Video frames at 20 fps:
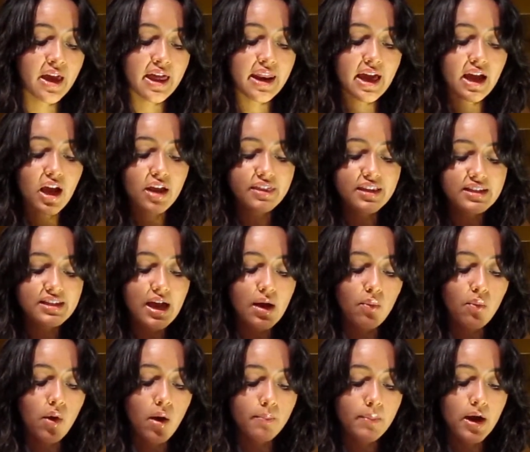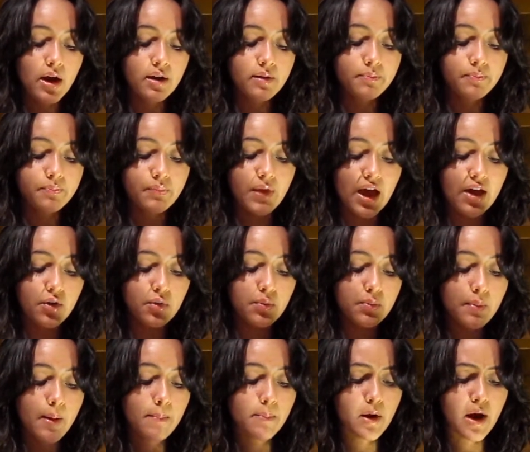And I got this at Walmart. I don't
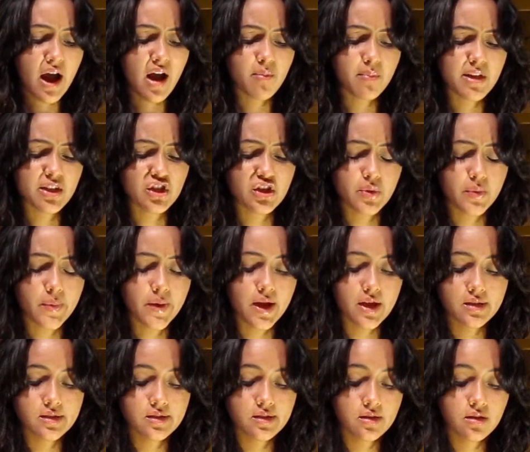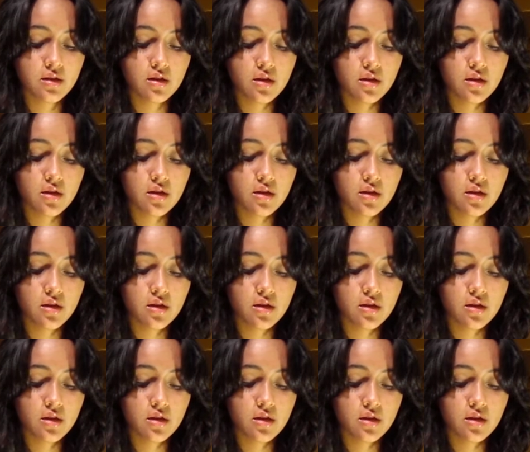remember how much it was.